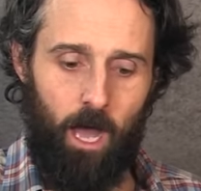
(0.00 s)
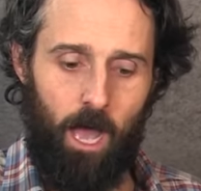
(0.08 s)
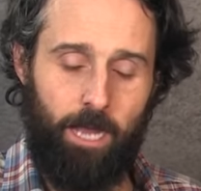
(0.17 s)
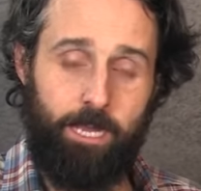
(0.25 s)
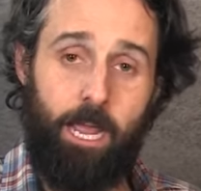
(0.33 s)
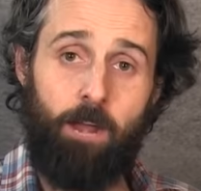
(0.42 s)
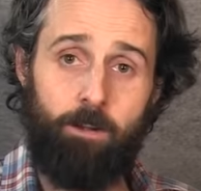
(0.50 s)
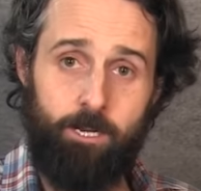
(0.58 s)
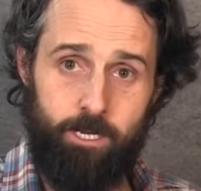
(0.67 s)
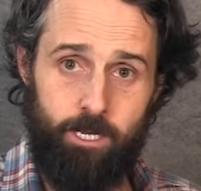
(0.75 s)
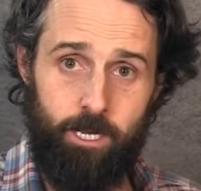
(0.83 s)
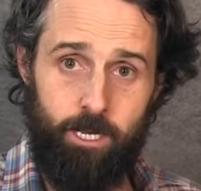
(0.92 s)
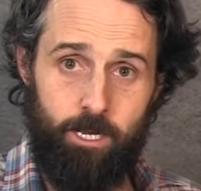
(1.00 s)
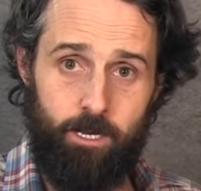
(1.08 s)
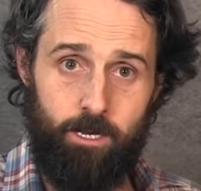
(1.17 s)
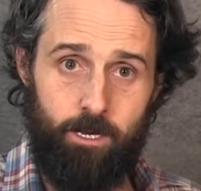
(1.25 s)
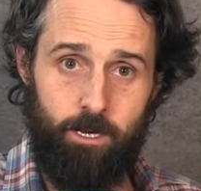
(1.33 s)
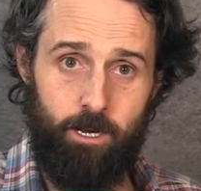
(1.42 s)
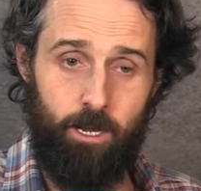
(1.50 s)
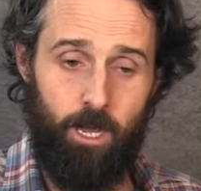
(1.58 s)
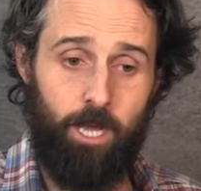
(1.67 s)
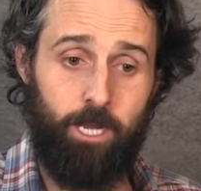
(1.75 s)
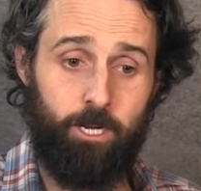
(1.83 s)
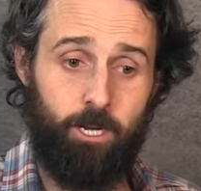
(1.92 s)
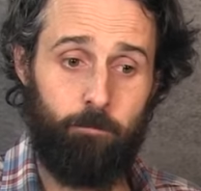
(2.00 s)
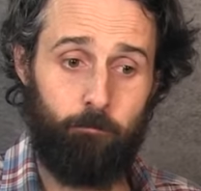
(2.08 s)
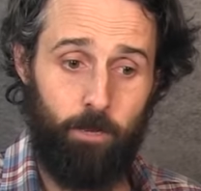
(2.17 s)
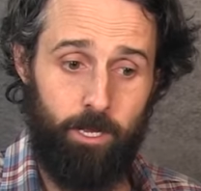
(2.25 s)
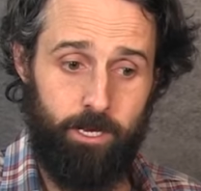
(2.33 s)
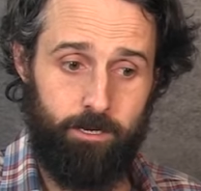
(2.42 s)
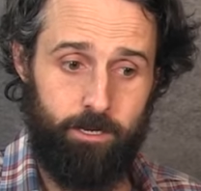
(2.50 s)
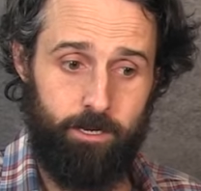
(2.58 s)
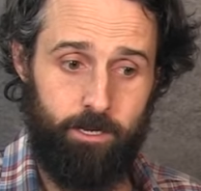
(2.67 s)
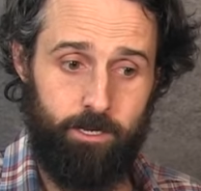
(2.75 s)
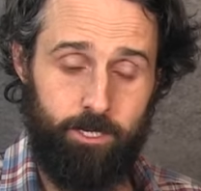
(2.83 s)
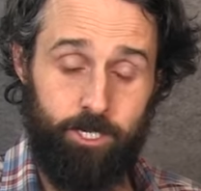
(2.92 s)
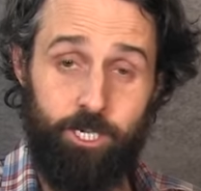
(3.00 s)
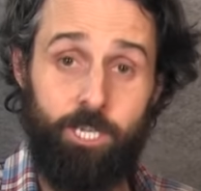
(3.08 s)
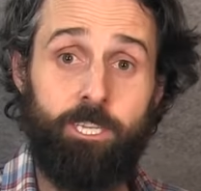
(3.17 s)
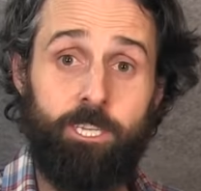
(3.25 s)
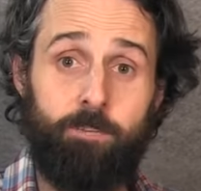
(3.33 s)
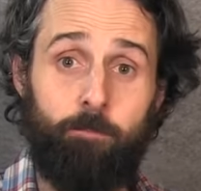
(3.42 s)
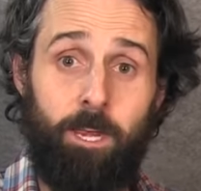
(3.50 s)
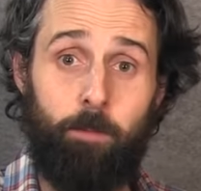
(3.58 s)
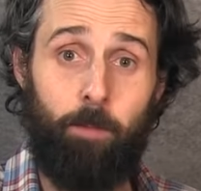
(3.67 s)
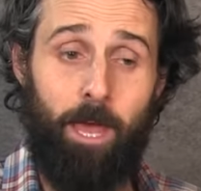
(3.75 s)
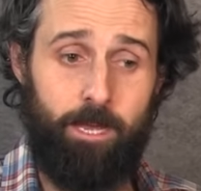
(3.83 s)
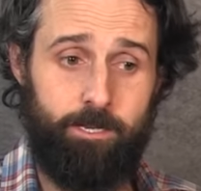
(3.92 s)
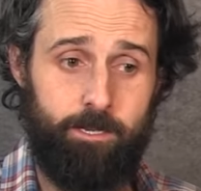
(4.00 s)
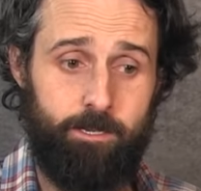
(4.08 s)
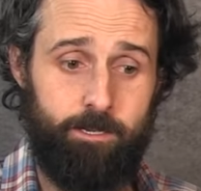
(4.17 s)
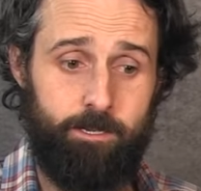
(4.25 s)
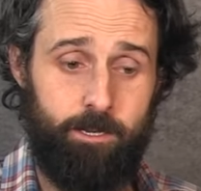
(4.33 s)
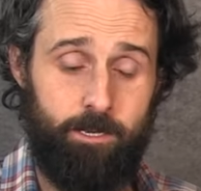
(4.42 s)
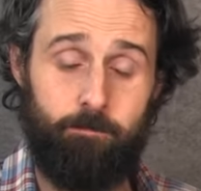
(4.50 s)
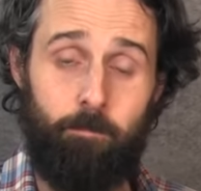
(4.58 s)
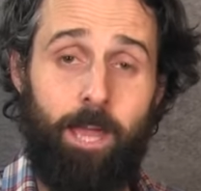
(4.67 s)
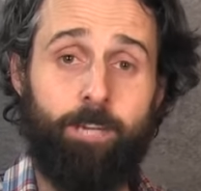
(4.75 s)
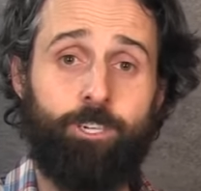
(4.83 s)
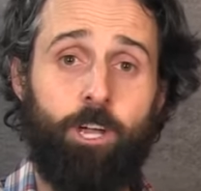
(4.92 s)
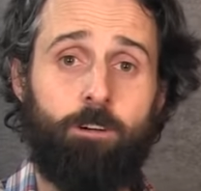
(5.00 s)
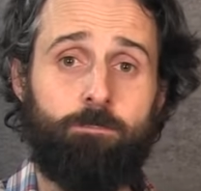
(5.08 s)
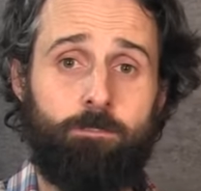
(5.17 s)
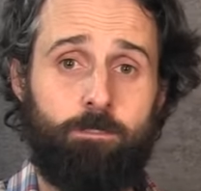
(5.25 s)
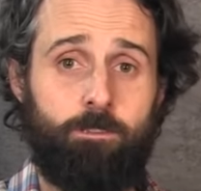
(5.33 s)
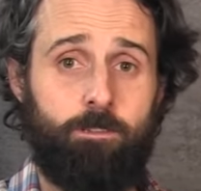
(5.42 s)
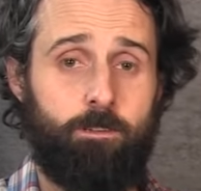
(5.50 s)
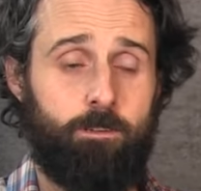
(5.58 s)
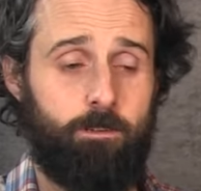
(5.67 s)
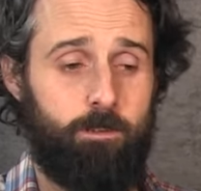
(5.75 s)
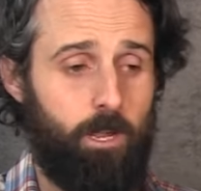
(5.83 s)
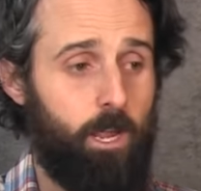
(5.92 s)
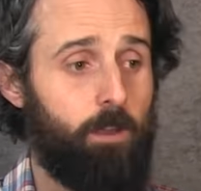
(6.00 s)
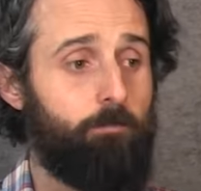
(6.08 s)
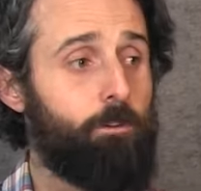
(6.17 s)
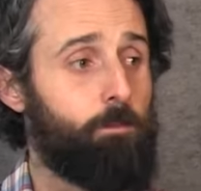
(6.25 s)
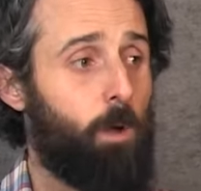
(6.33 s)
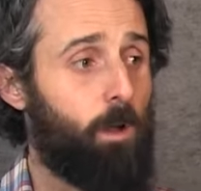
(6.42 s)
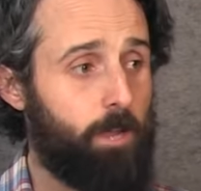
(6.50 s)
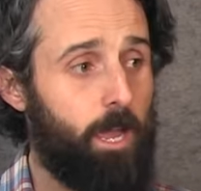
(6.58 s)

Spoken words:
I guarantee I could complete just as many passes as Mac Jones in a football